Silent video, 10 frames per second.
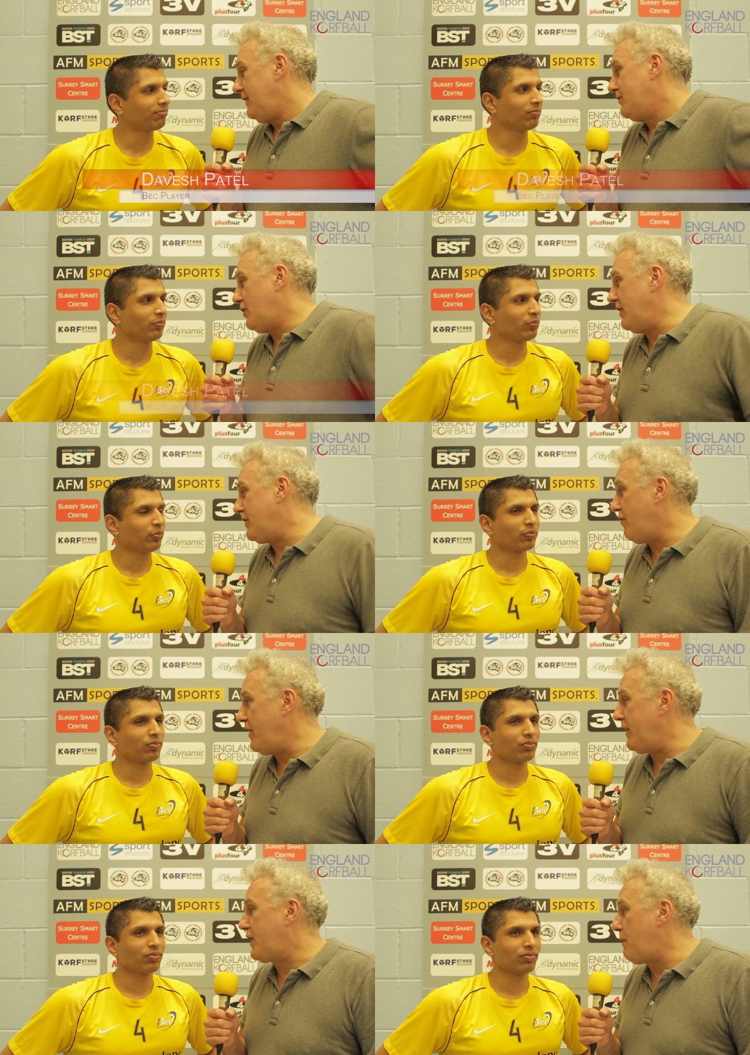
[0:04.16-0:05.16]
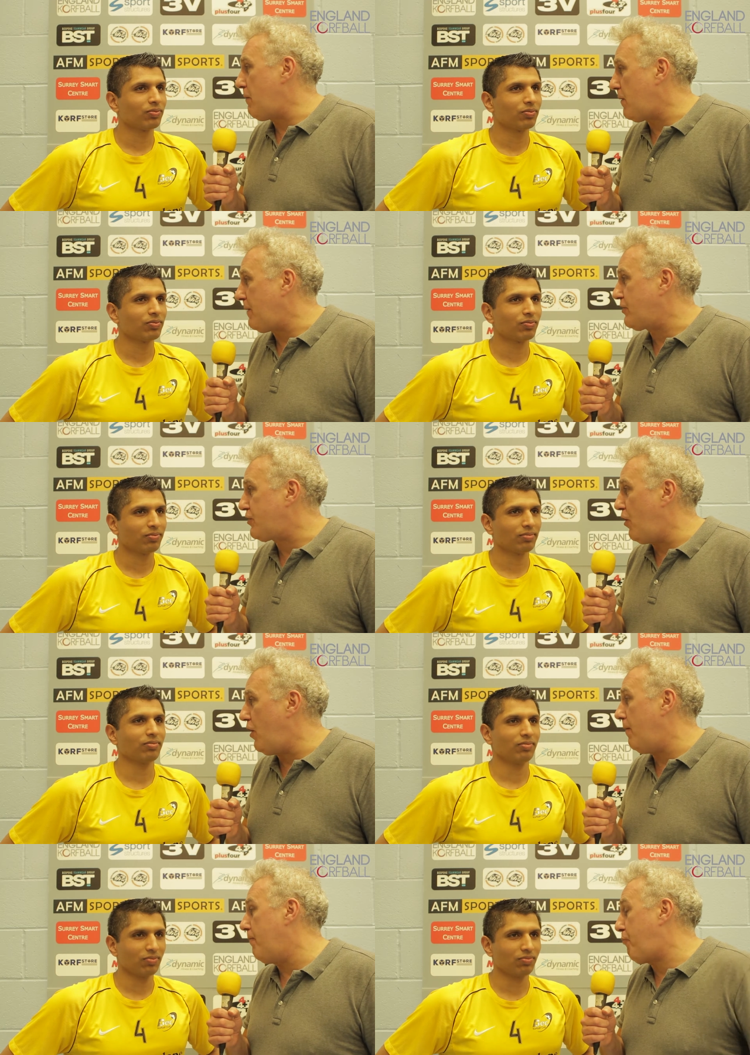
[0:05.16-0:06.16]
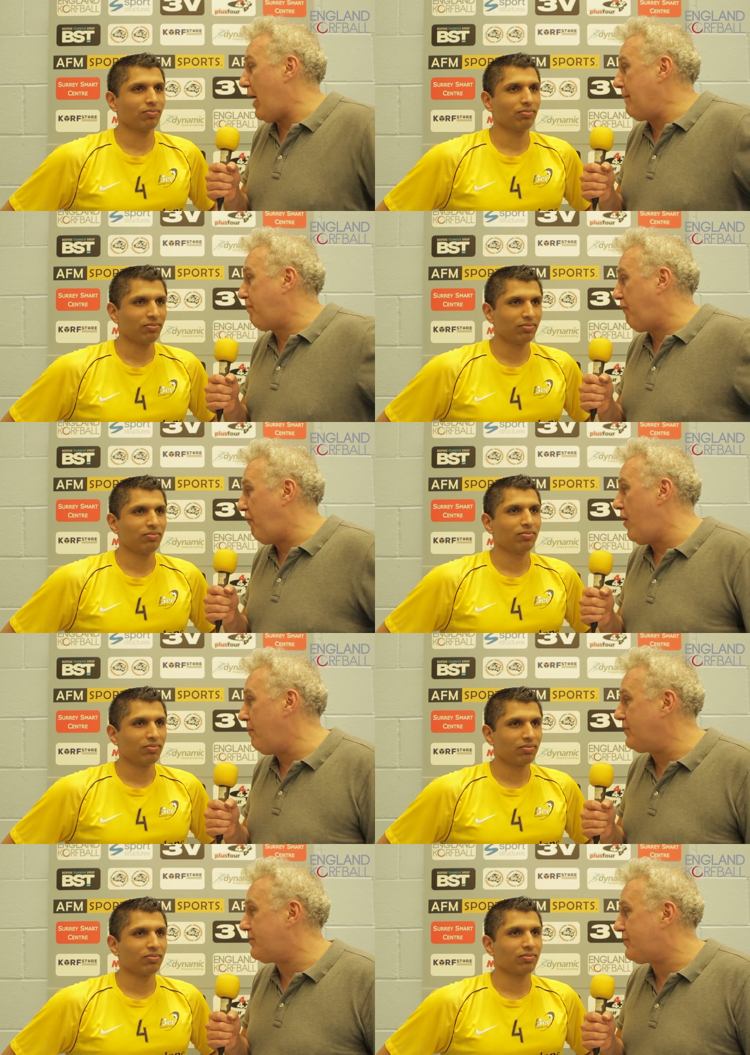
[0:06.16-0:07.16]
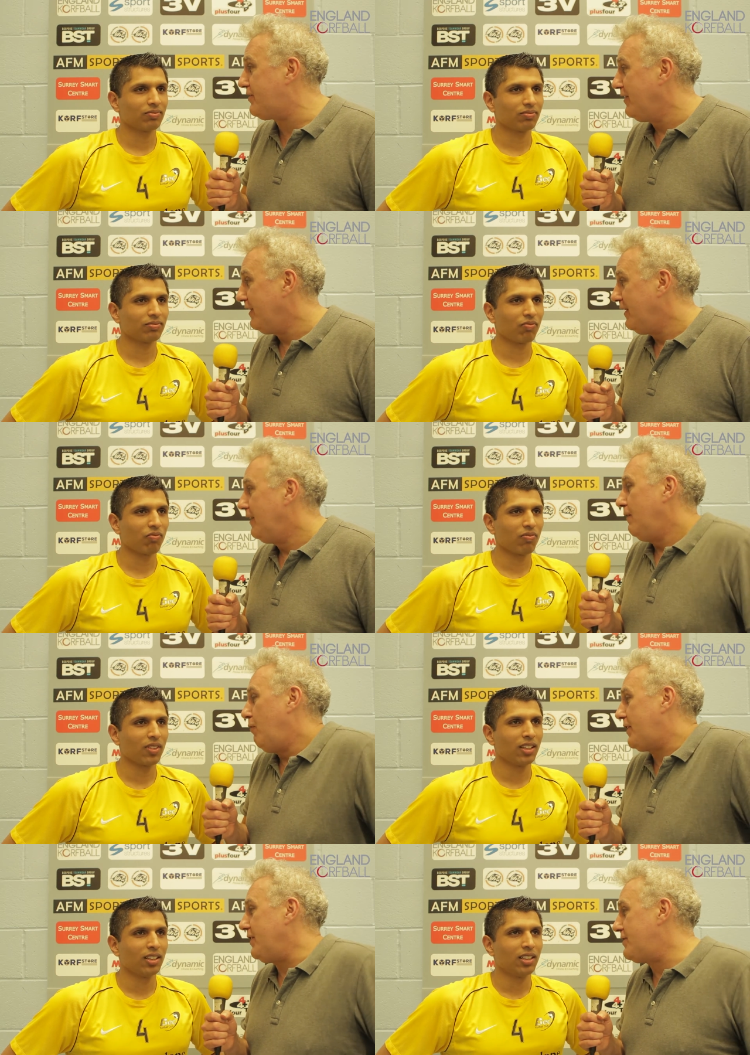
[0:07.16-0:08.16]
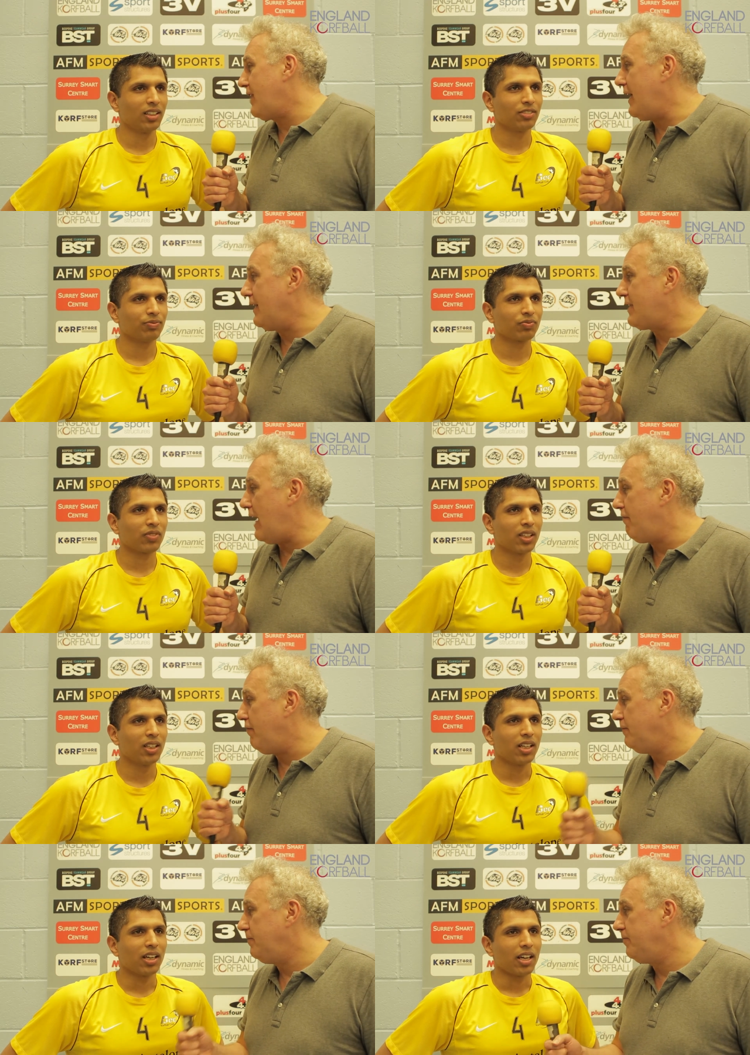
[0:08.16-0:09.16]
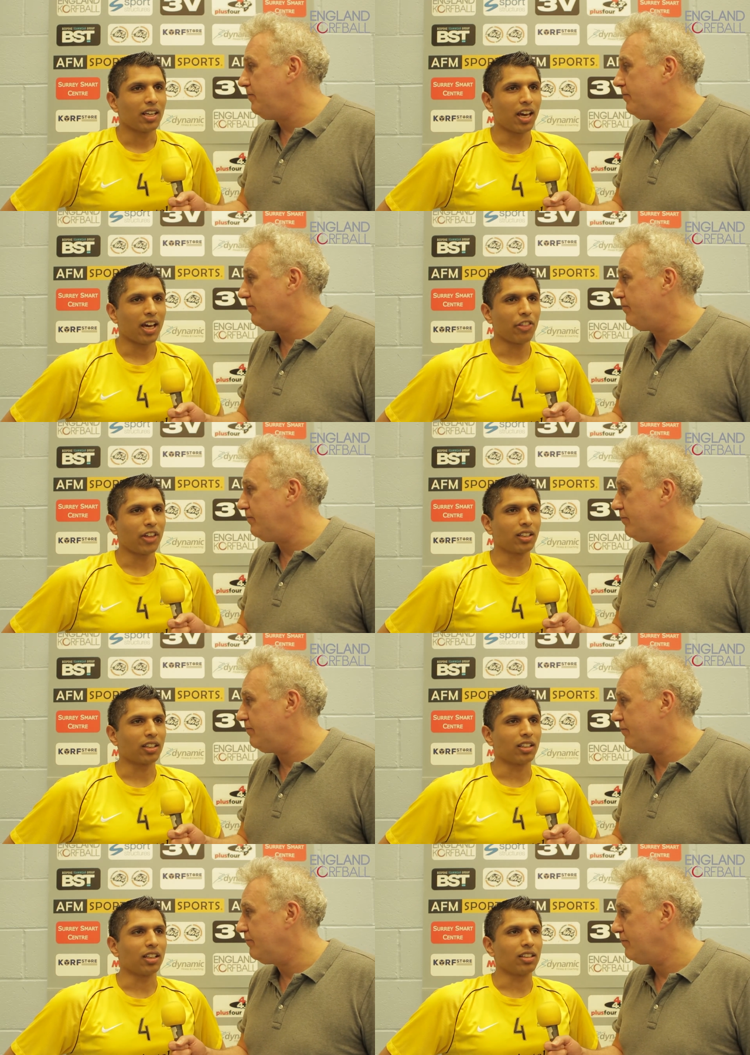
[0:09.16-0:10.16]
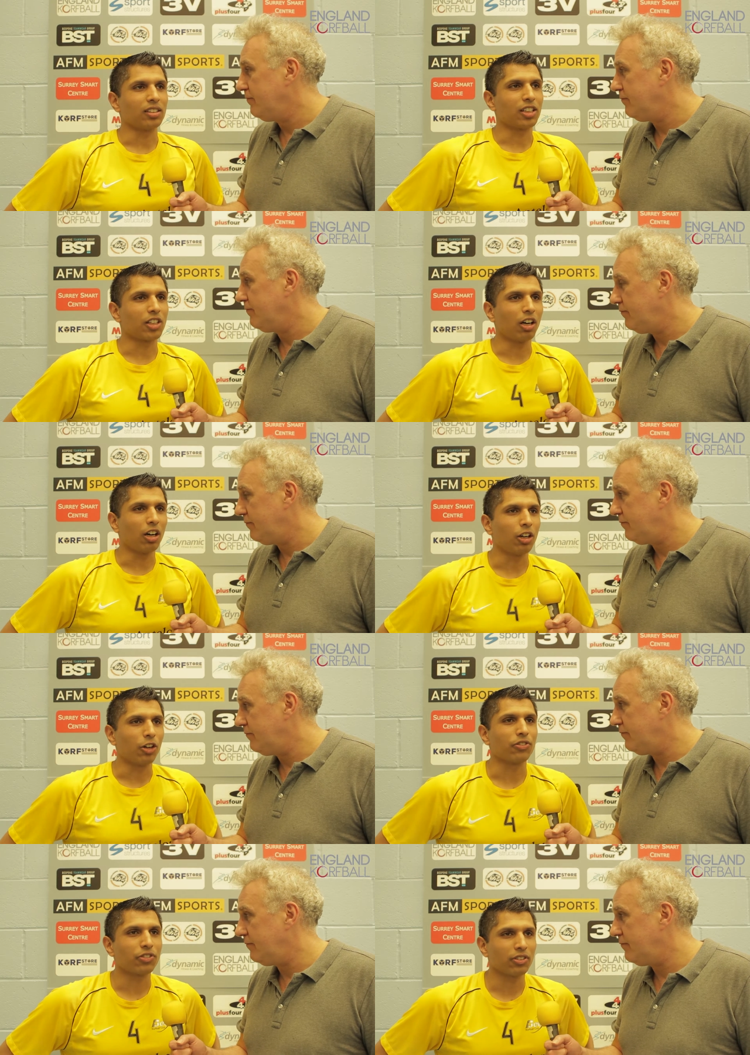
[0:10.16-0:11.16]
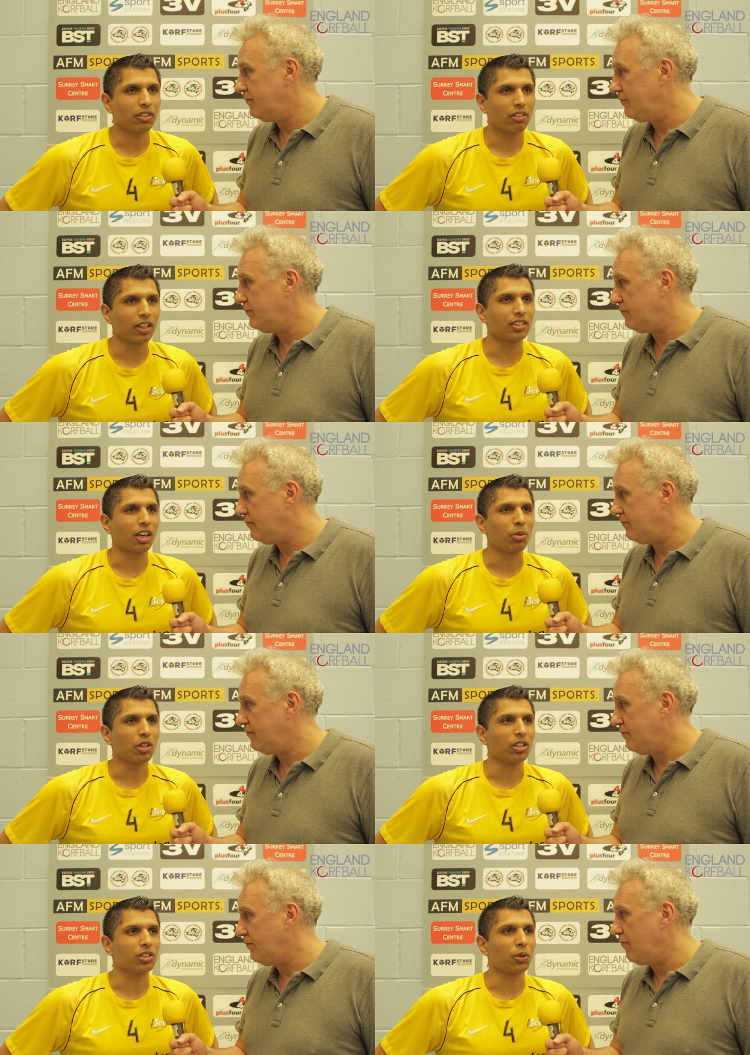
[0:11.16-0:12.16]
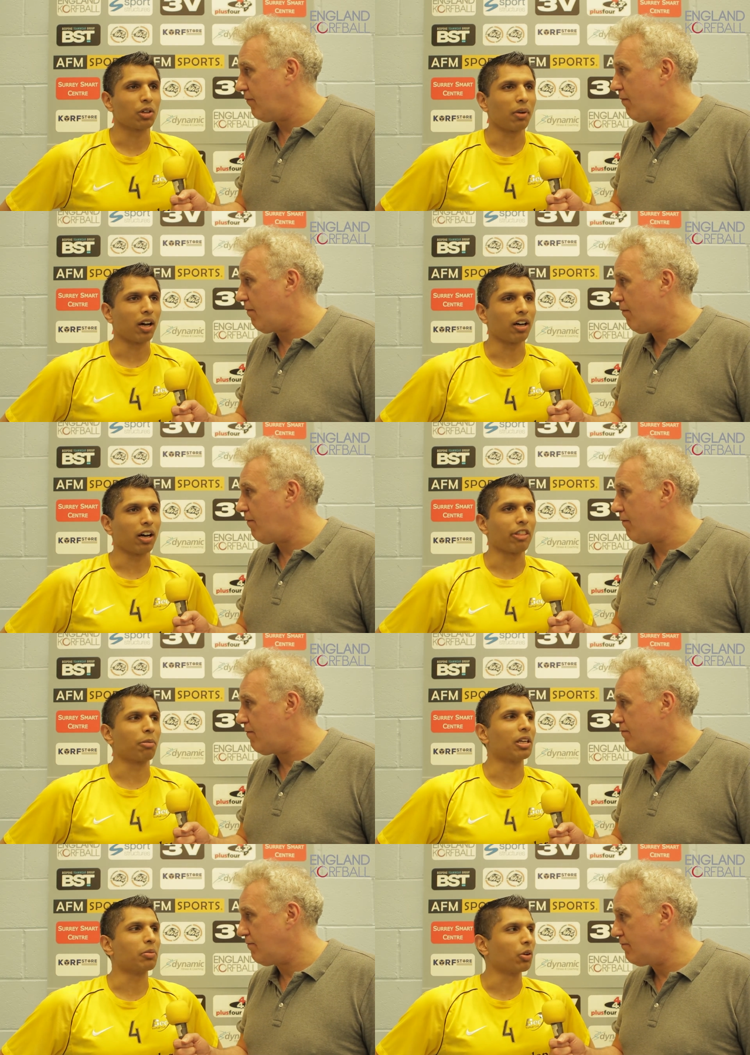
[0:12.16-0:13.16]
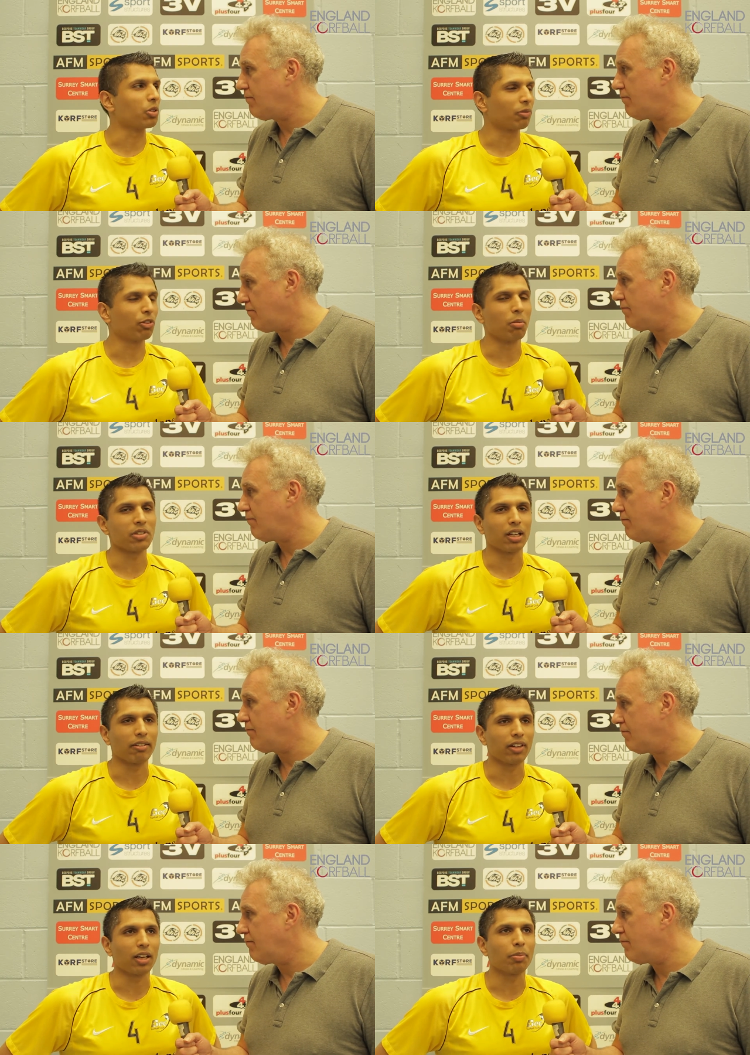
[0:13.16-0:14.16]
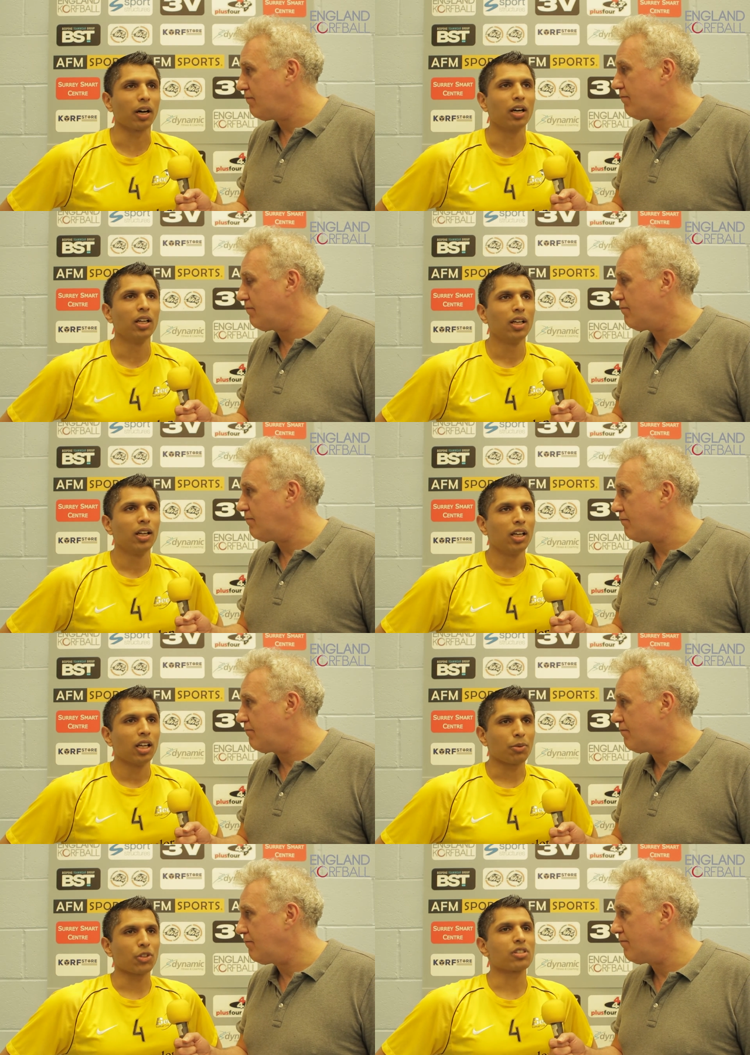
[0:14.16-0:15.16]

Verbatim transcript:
Speaker 1: Two years running, come up a bit short. Brave performance. What can you say, Dav?
Speaker 2: Yeah, I think there's a lot of things that we could talk about other people's performance and everything, but I was going to